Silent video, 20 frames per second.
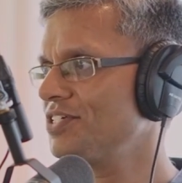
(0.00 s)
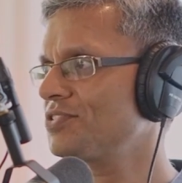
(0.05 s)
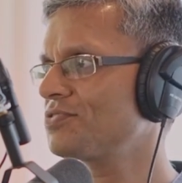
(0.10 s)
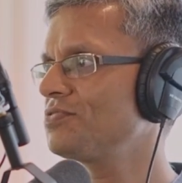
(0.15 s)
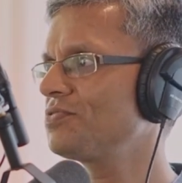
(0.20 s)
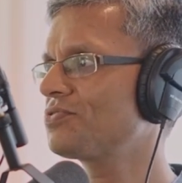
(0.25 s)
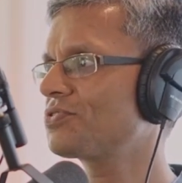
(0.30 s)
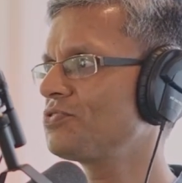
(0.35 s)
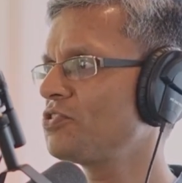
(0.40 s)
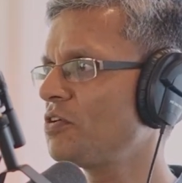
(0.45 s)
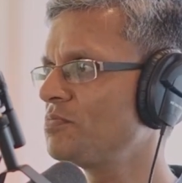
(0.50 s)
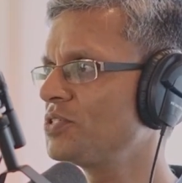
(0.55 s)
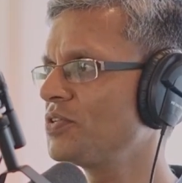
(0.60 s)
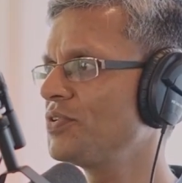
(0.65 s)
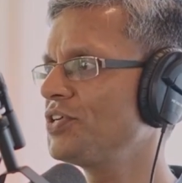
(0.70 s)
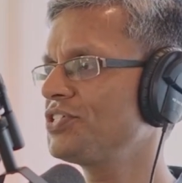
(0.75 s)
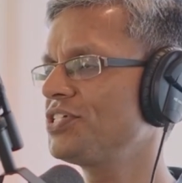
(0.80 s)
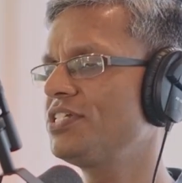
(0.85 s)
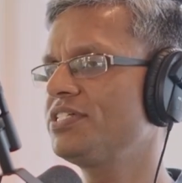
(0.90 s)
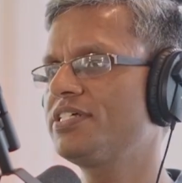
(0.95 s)
Just to, through
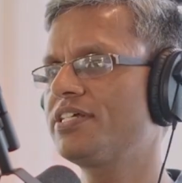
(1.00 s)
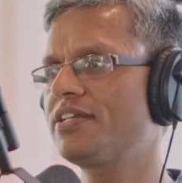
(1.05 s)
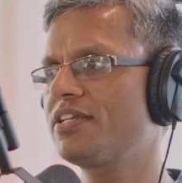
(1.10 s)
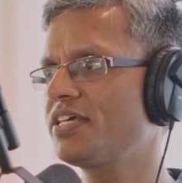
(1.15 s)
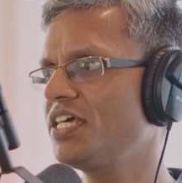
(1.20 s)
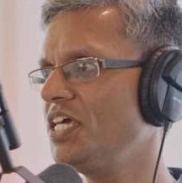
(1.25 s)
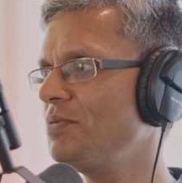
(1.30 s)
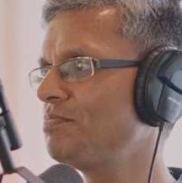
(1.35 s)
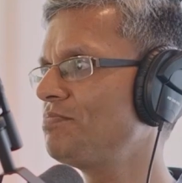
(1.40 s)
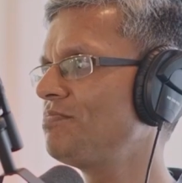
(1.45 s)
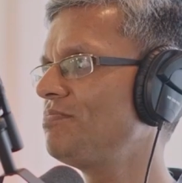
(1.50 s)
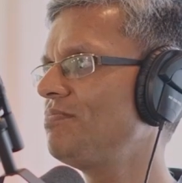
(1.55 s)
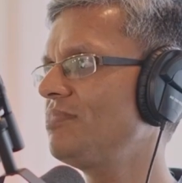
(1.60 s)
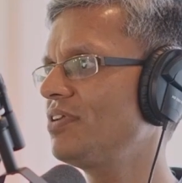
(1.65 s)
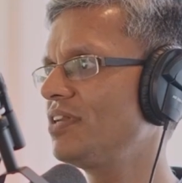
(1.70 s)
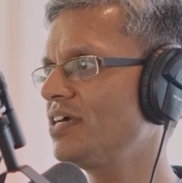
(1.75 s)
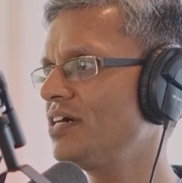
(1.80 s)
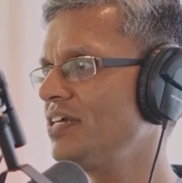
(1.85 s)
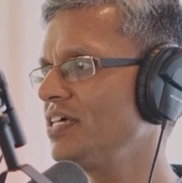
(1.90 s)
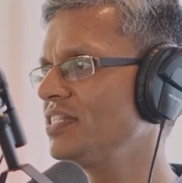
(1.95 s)
observations, it will keep
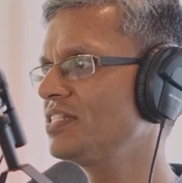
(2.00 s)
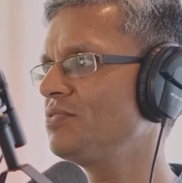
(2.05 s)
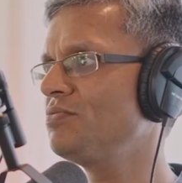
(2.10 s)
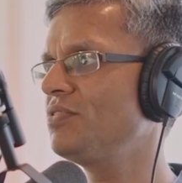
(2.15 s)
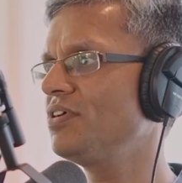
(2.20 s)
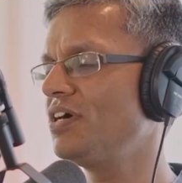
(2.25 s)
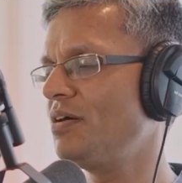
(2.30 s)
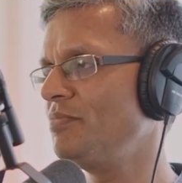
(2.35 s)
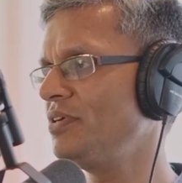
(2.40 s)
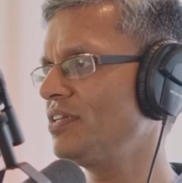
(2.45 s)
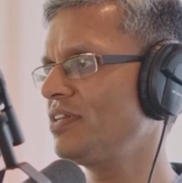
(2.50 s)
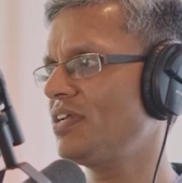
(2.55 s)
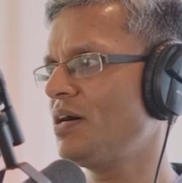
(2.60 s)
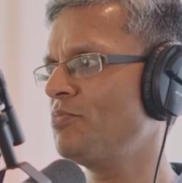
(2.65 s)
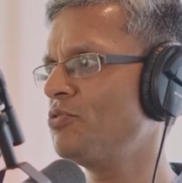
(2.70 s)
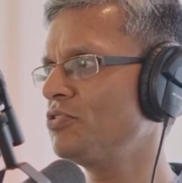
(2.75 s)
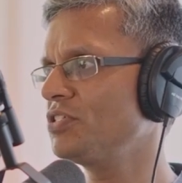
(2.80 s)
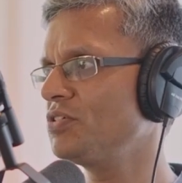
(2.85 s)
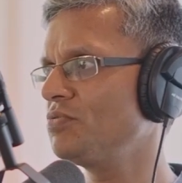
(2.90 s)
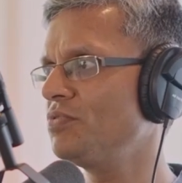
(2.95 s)
learning the world, I mean,
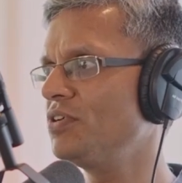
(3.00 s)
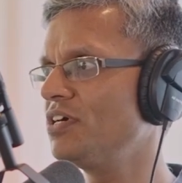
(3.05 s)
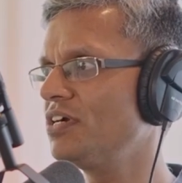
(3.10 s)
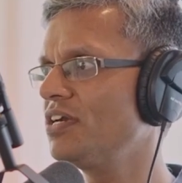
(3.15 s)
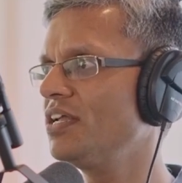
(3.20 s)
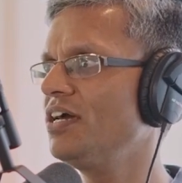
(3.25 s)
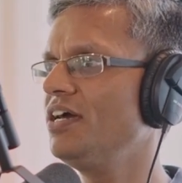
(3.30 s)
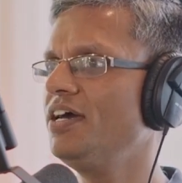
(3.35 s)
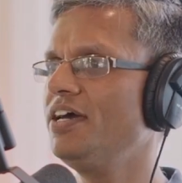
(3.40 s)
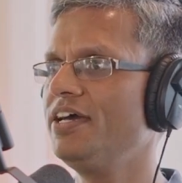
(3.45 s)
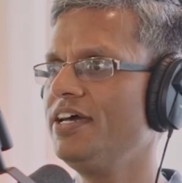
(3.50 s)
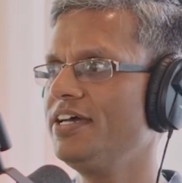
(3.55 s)
about the world.